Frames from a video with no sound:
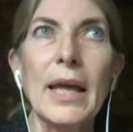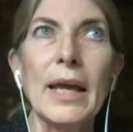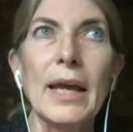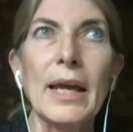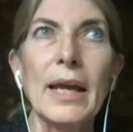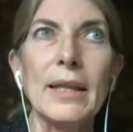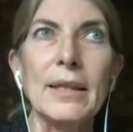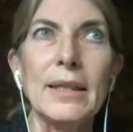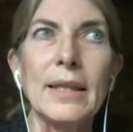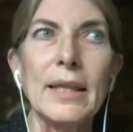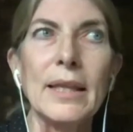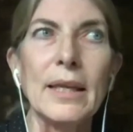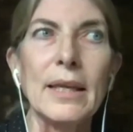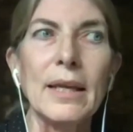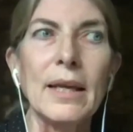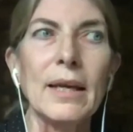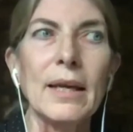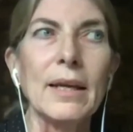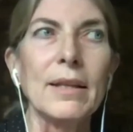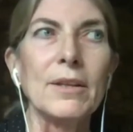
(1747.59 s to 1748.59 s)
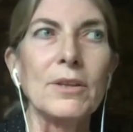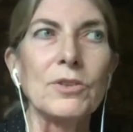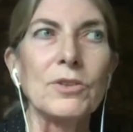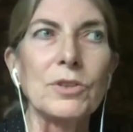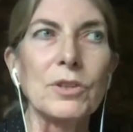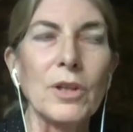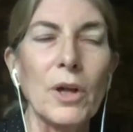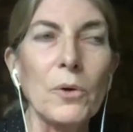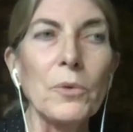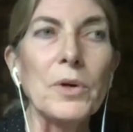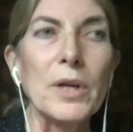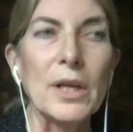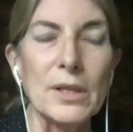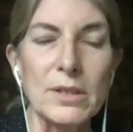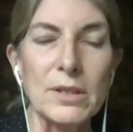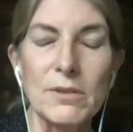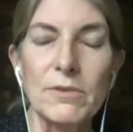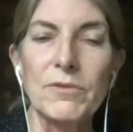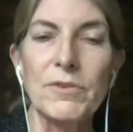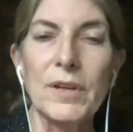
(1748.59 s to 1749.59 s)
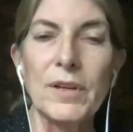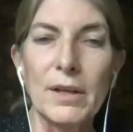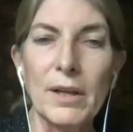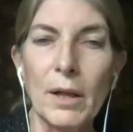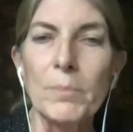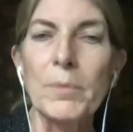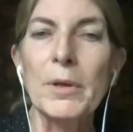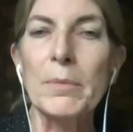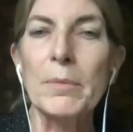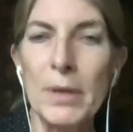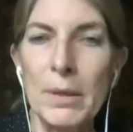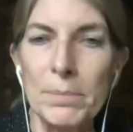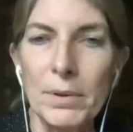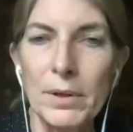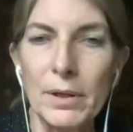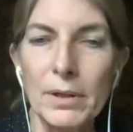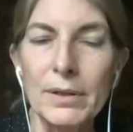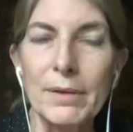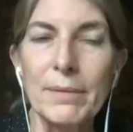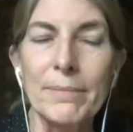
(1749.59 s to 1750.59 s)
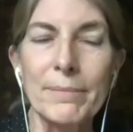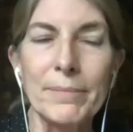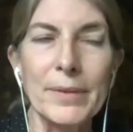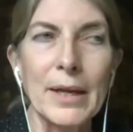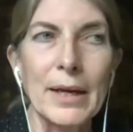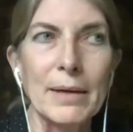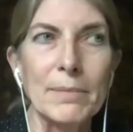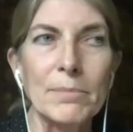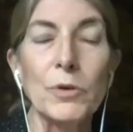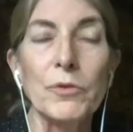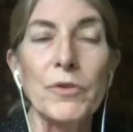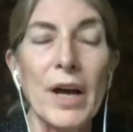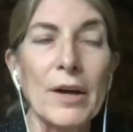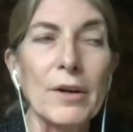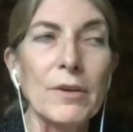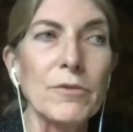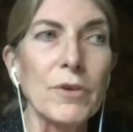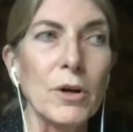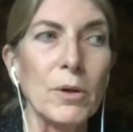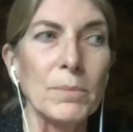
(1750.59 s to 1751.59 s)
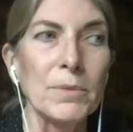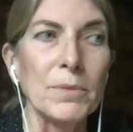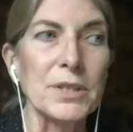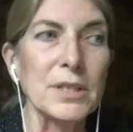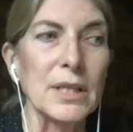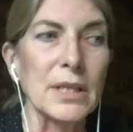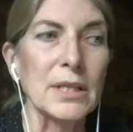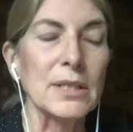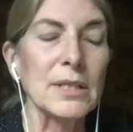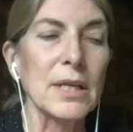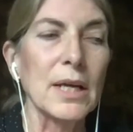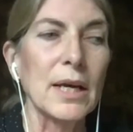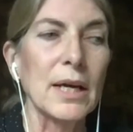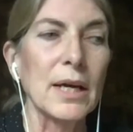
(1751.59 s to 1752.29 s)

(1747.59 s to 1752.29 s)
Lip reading: and the slowness of helping people move out of homelessness.